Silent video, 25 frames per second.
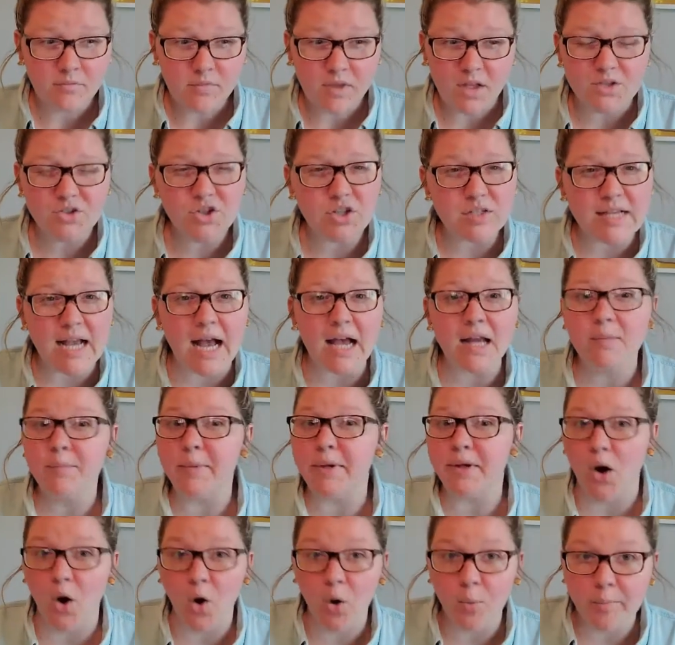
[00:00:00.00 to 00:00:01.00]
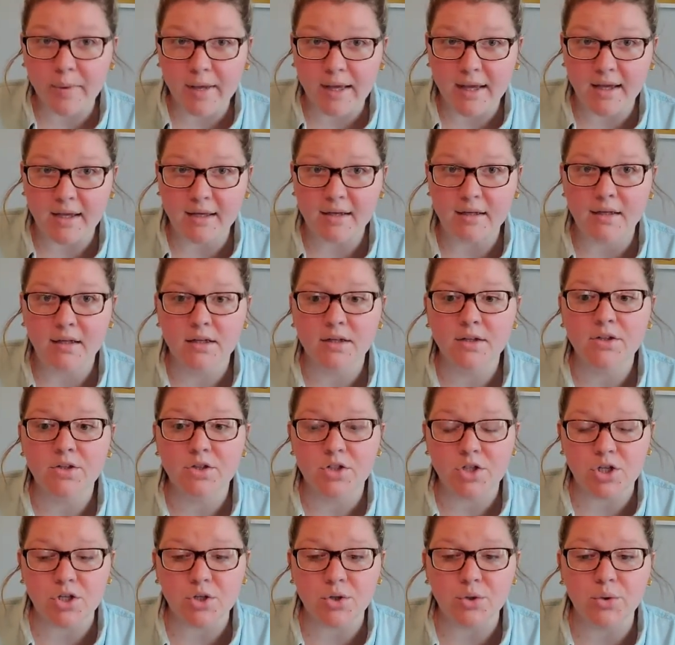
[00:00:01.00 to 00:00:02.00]
just kind of be open
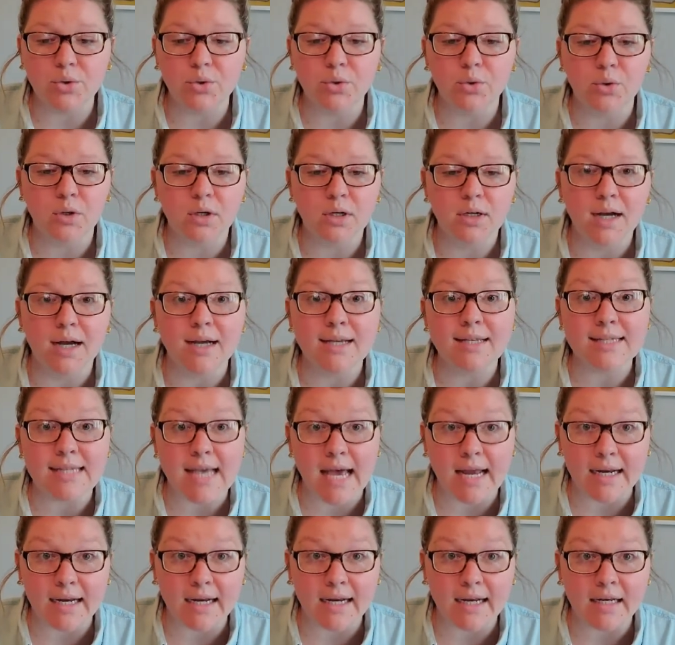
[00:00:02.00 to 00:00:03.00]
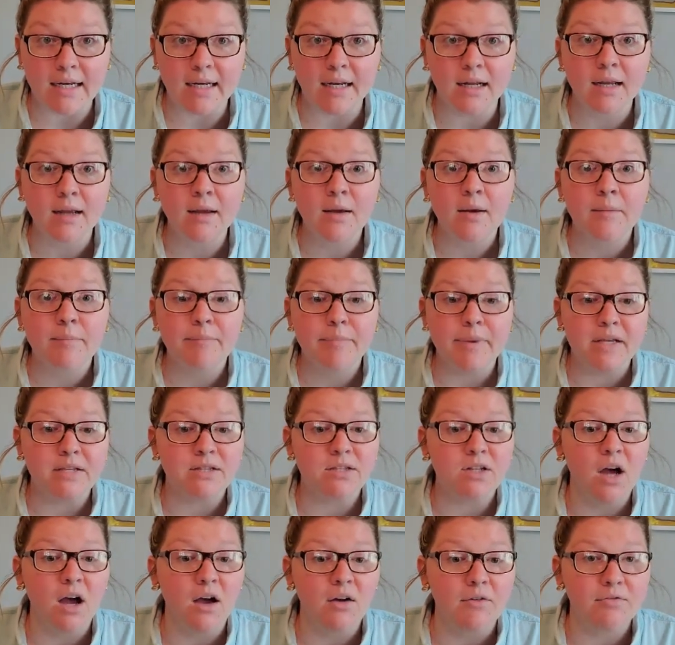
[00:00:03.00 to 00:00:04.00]
to a setting
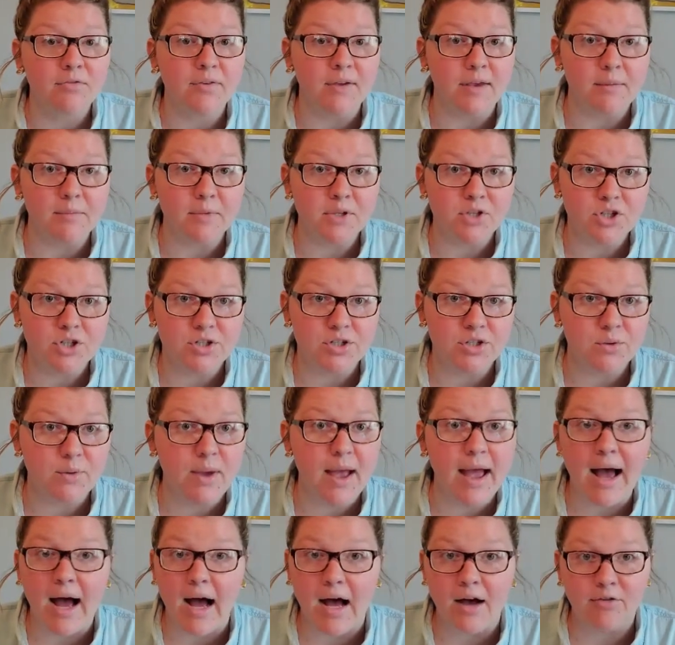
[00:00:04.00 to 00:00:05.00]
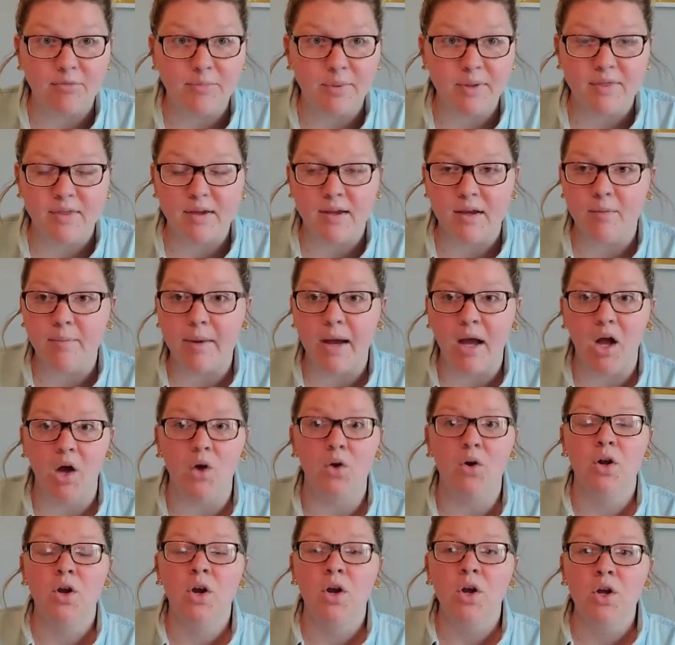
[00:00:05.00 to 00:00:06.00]
based off images you have, but think
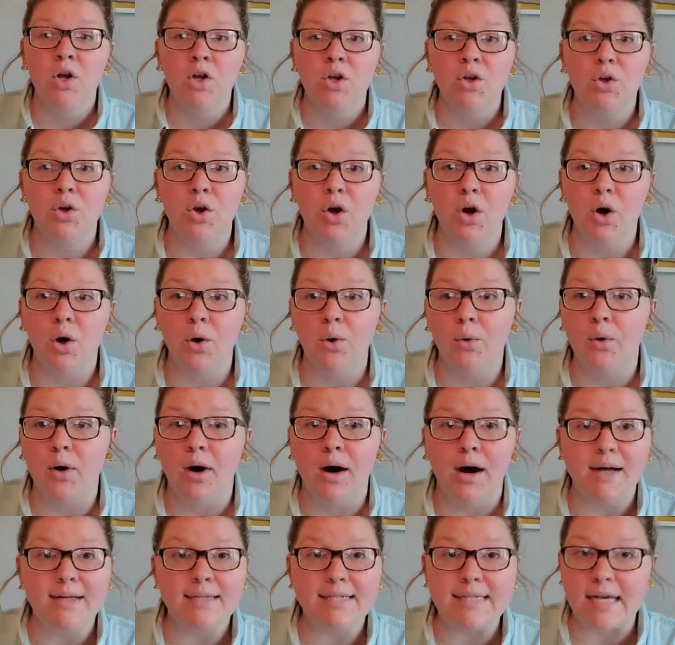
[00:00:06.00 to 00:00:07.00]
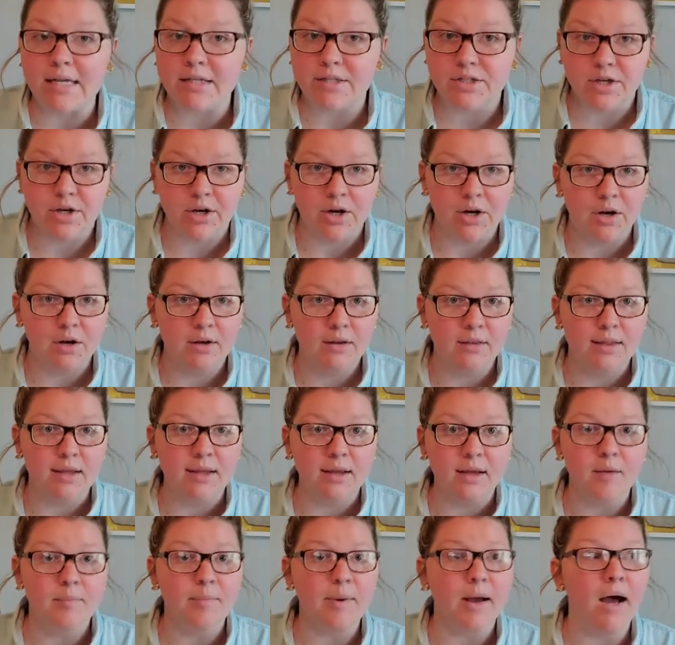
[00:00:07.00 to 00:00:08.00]
about, you know, a desert,
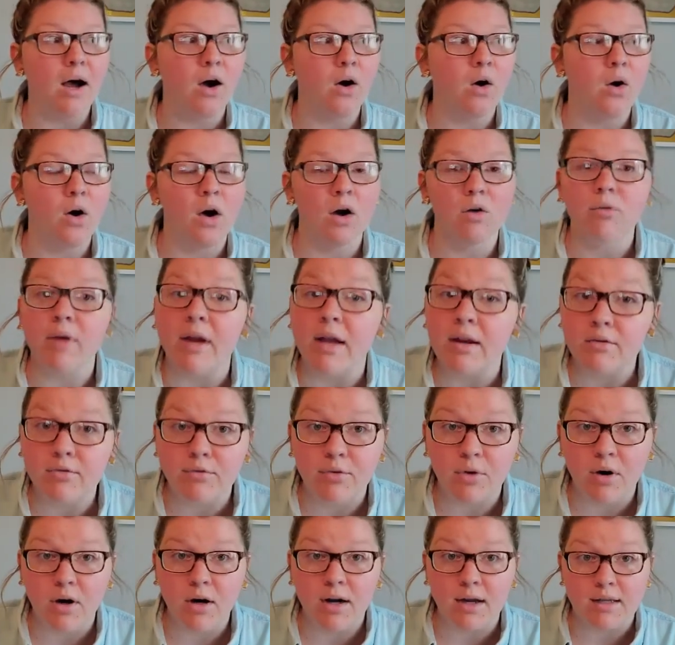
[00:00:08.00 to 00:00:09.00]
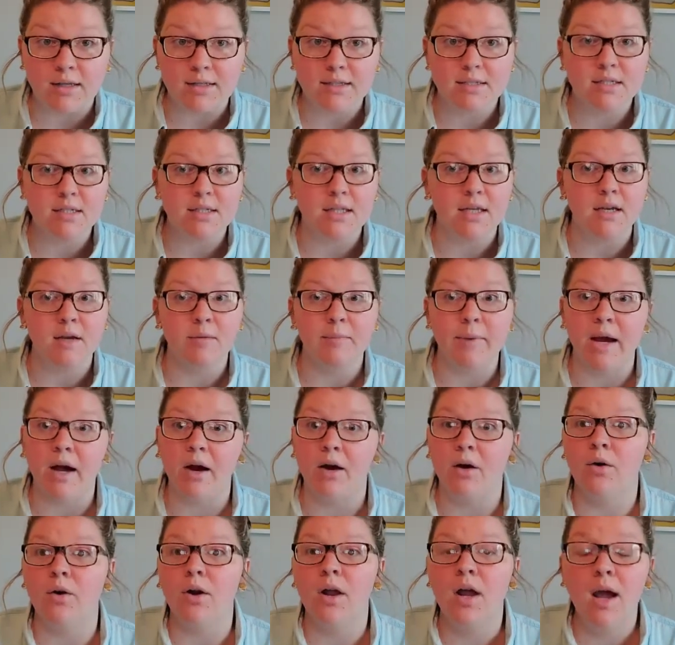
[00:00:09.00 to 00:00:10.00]
think about a rainforest, think
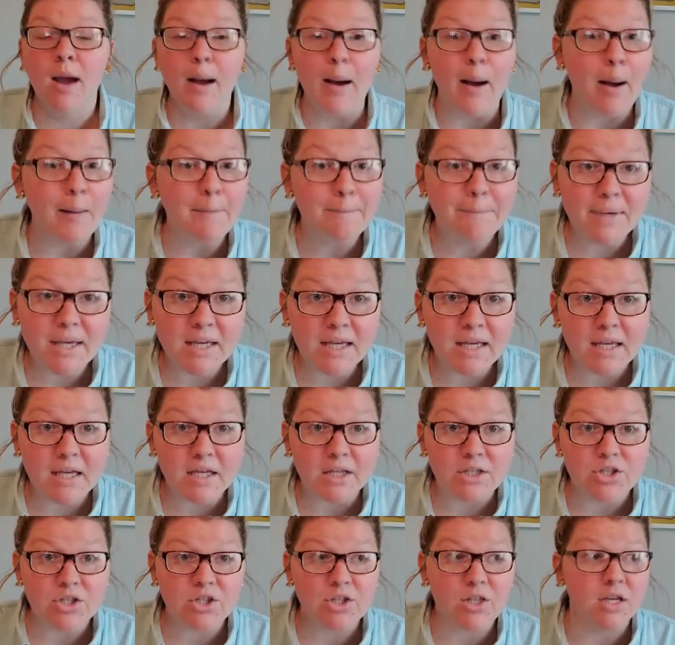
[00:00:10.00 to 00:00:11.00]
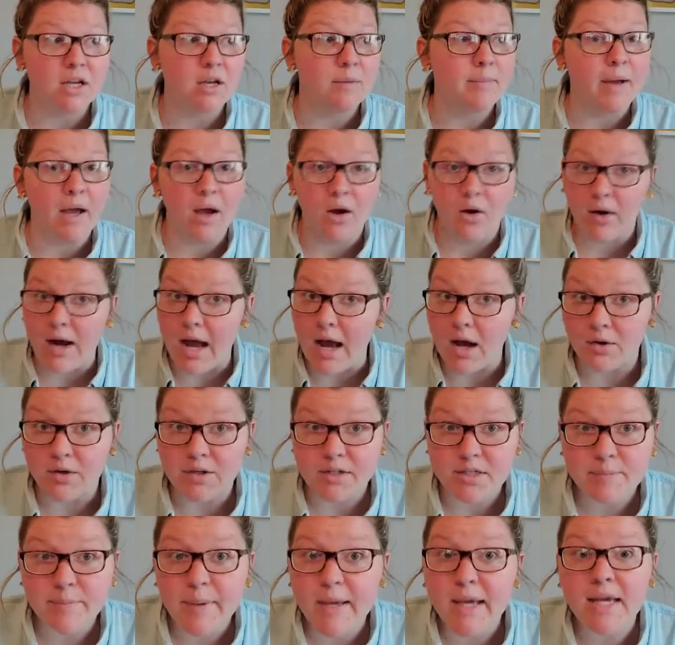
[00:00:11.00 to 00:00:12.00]
about a beach, think about outer
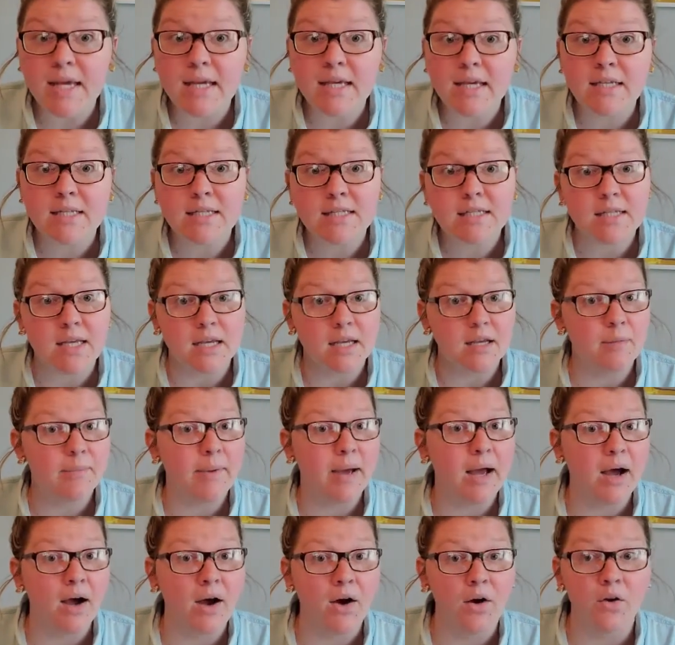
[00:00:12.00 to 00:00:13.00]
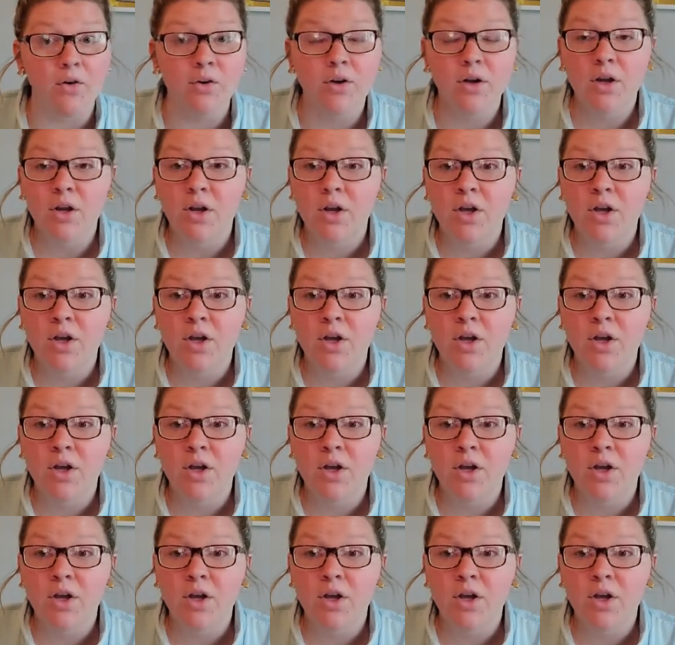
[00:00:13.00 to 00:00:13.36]
space, think about,